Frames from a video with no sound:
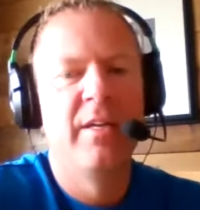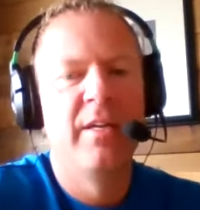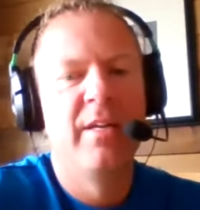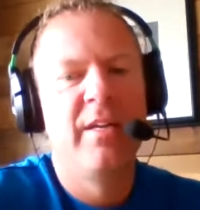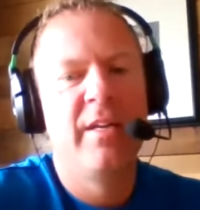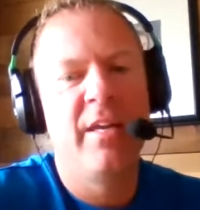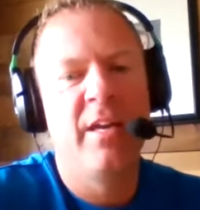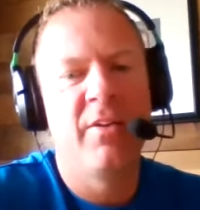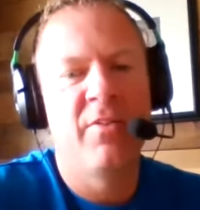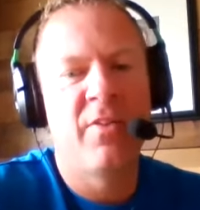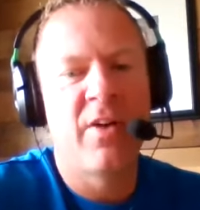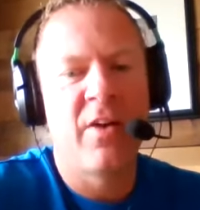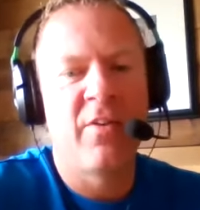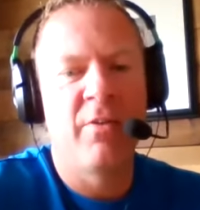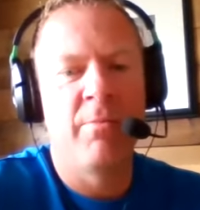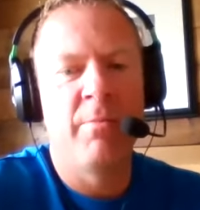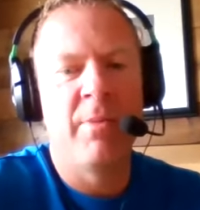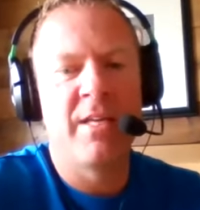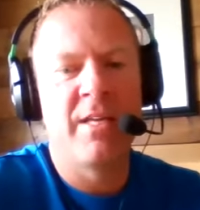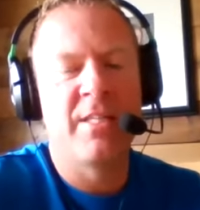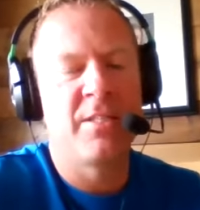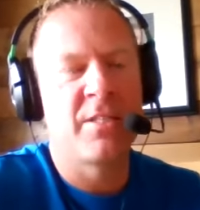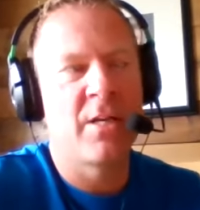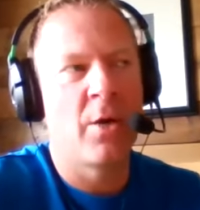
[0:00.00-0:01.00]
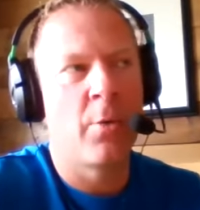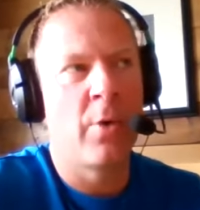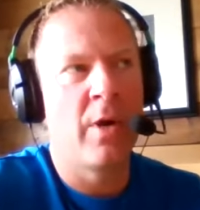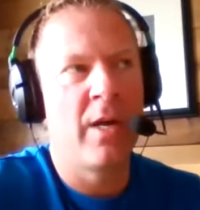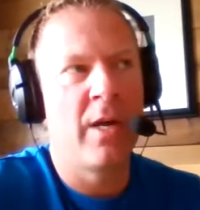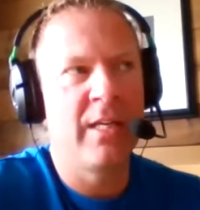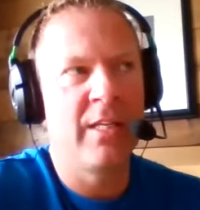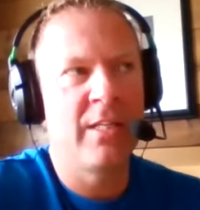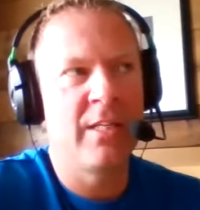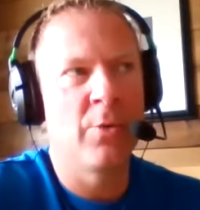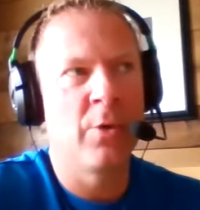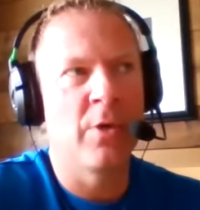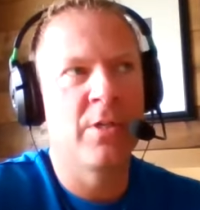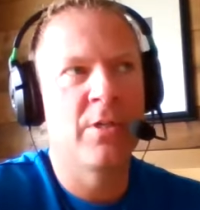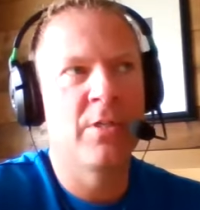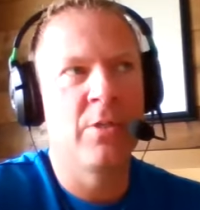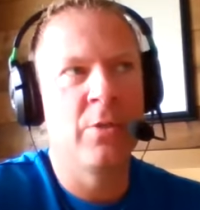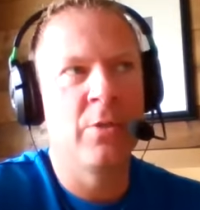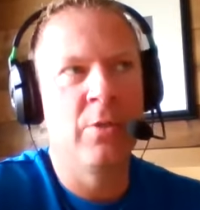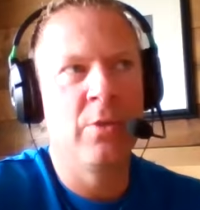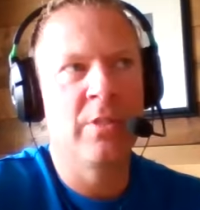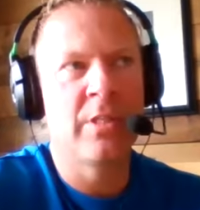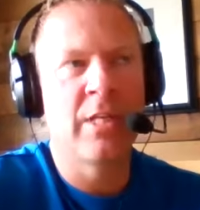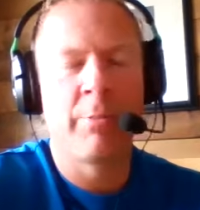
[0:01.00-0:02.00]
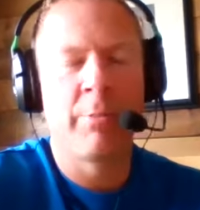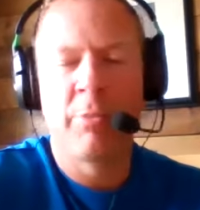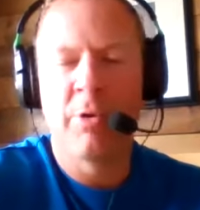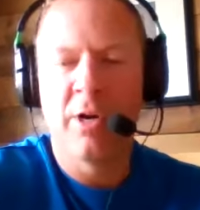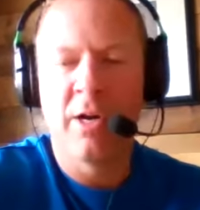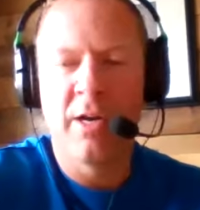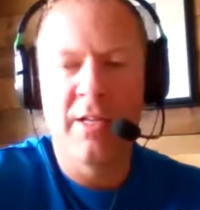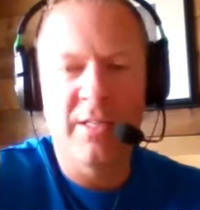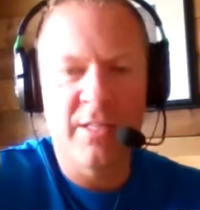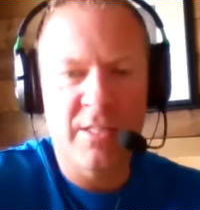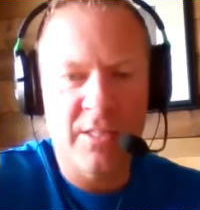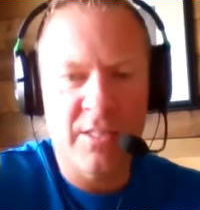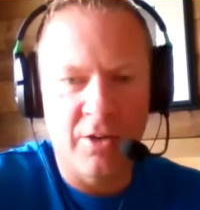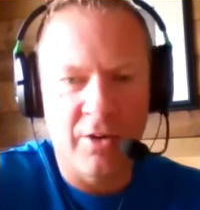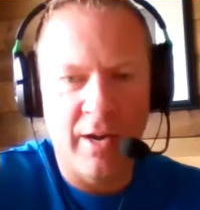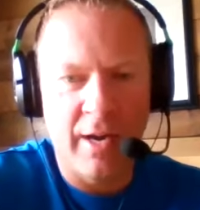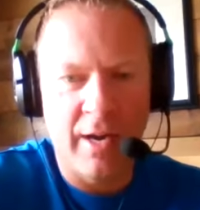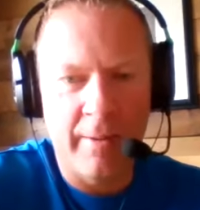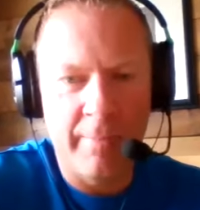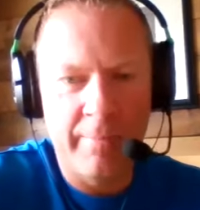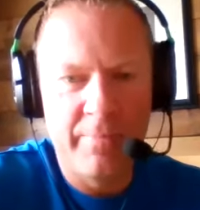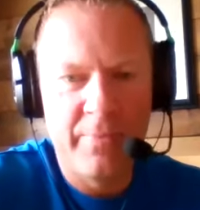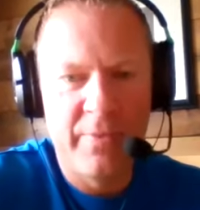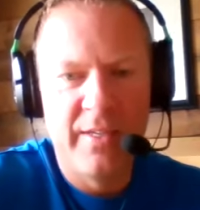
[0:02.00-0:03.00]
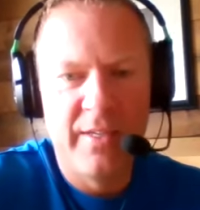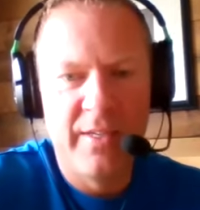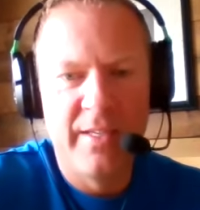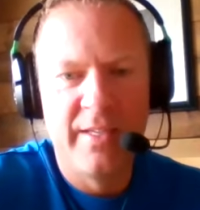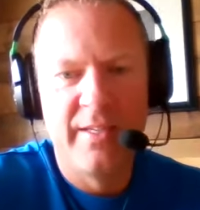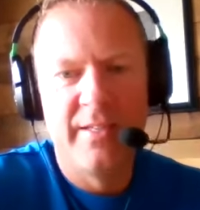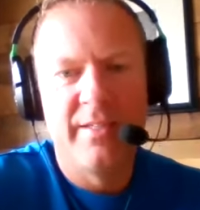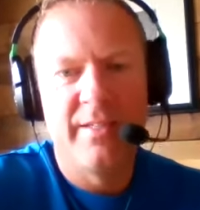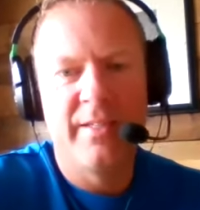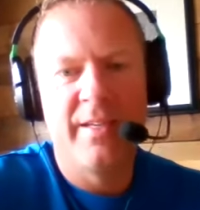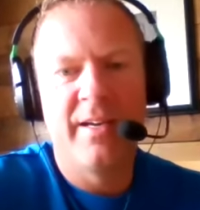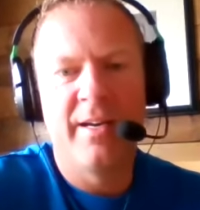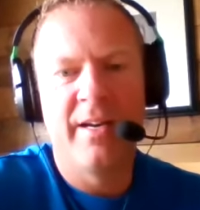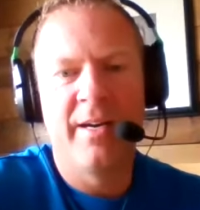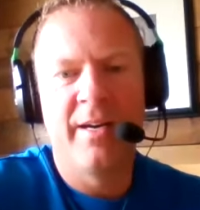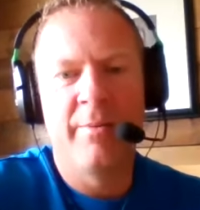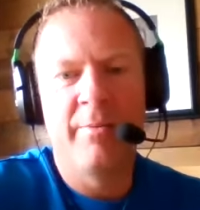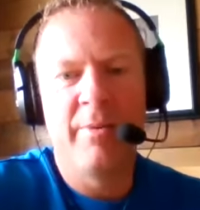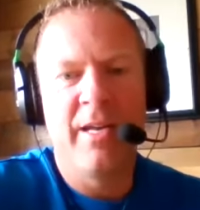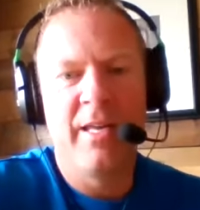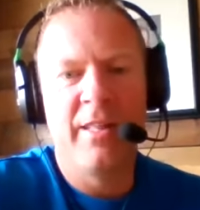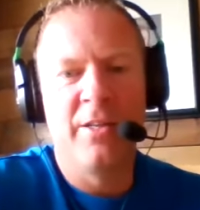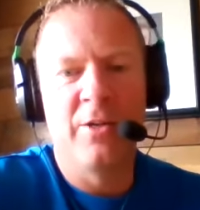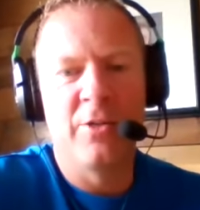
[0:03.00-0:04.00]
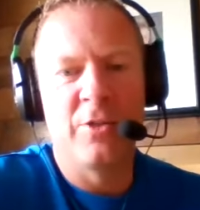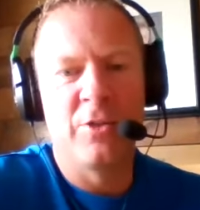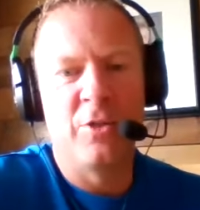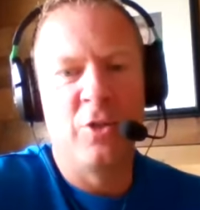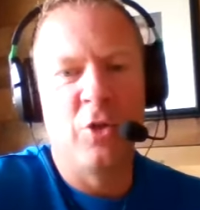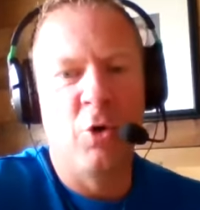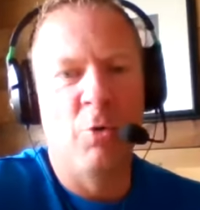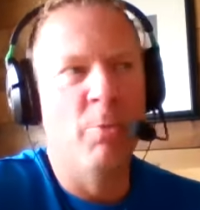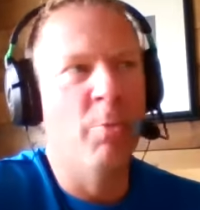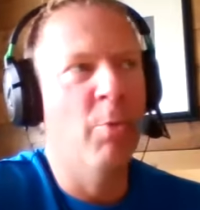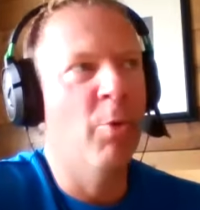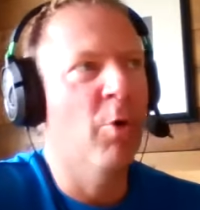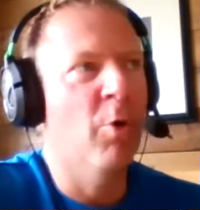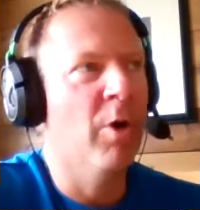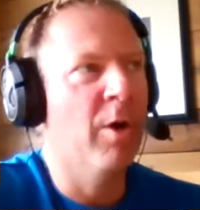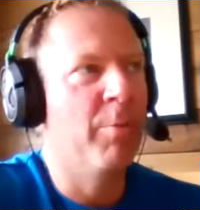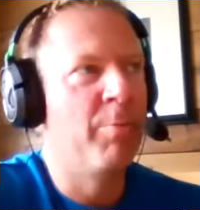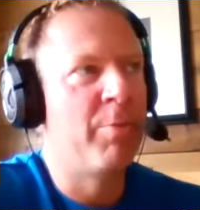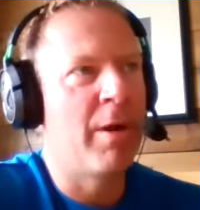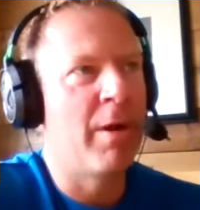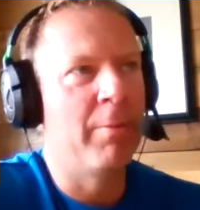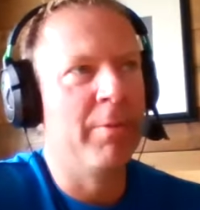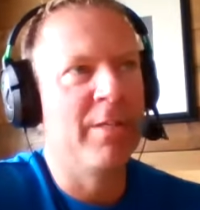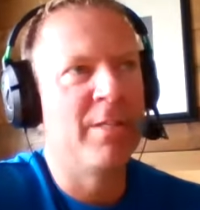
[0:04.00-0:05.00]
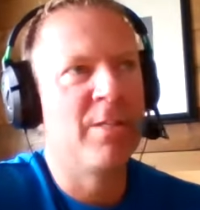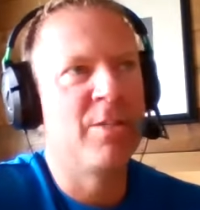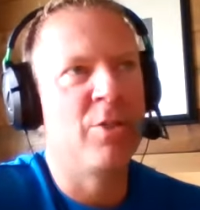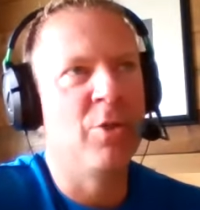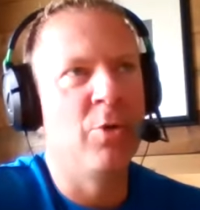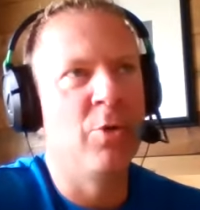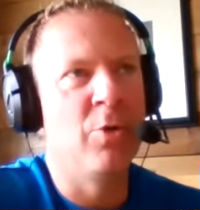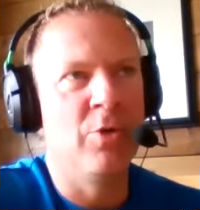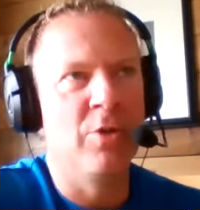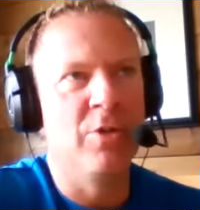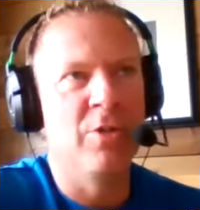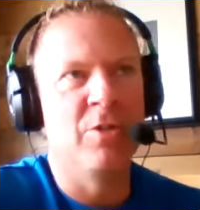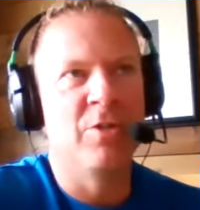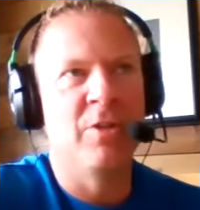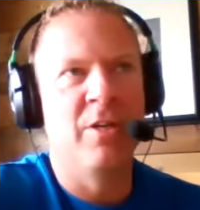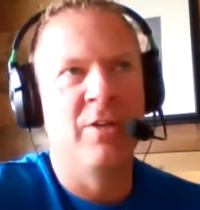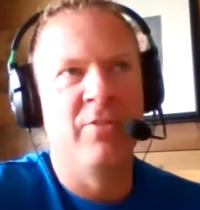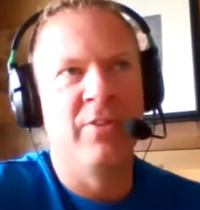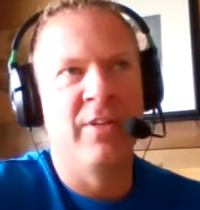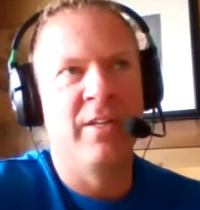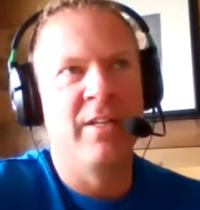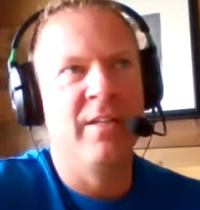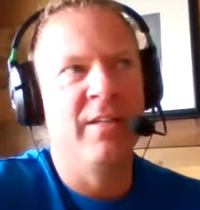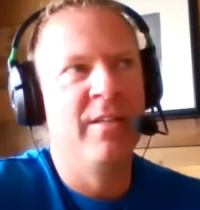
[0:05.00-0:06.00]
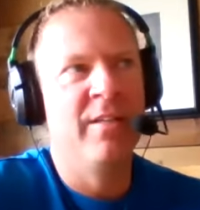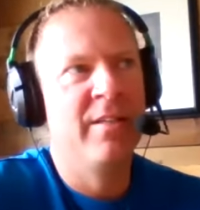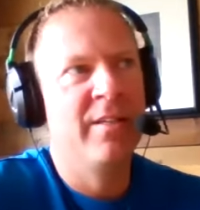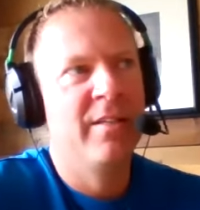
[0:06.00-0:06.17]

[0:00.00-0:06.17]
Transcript: If I have a message I want to get to our students, I put it on Instagram. And there's no more probably student-driven